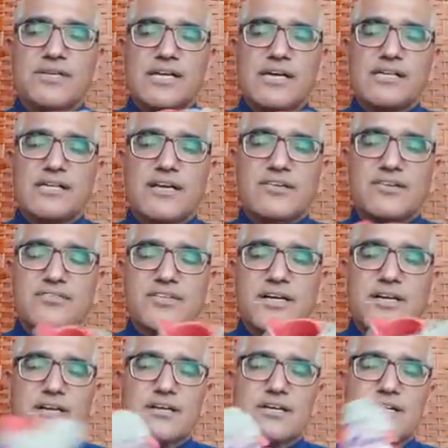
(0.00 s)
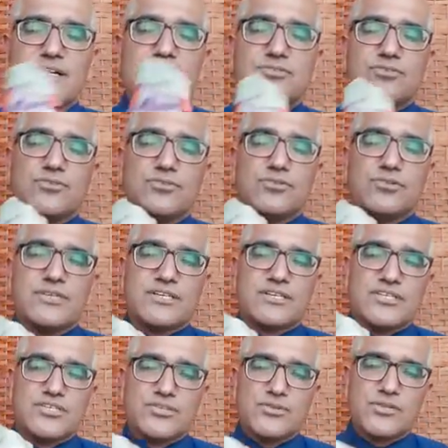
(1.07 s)
any other thing. So it
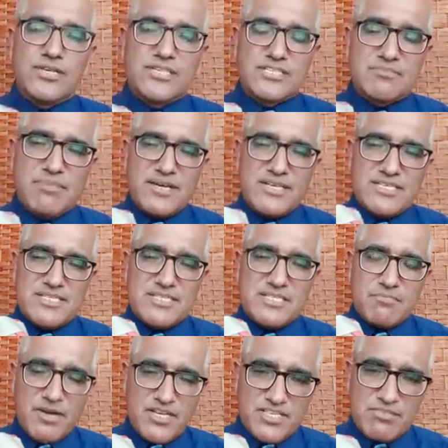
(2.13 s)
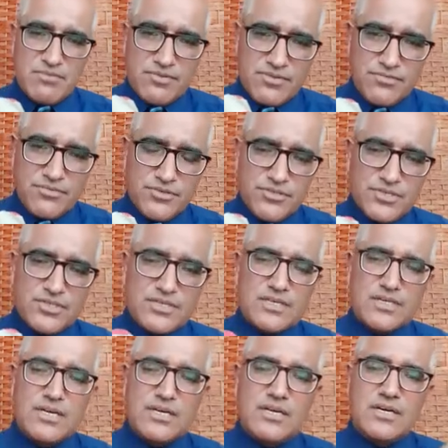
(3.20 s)
controls the spasm of the foot.
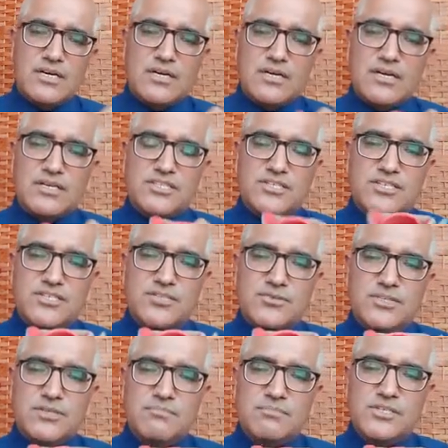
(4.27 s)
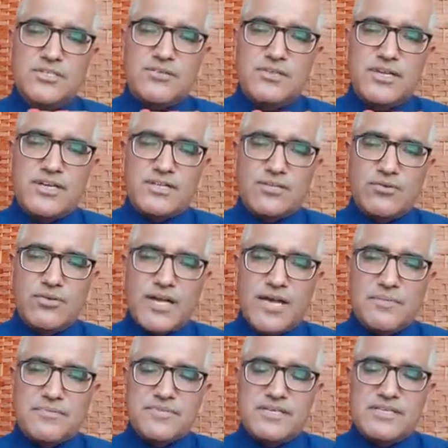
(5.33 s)
It controls the medial lateral
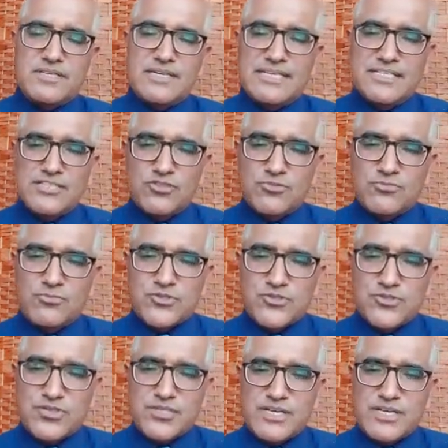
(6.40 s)
collapse and anterior posterior